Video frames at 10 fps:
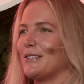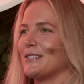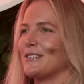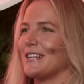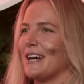
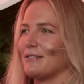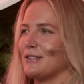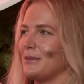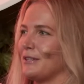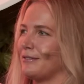don't have
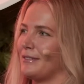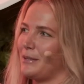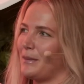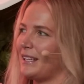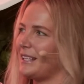to be a
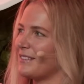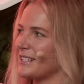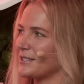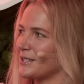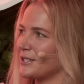female
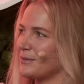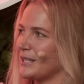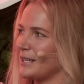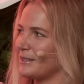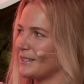investor to
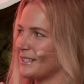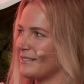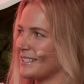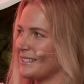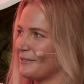be able to
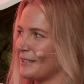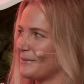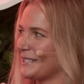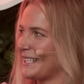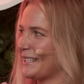invest in
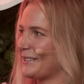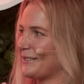femtech.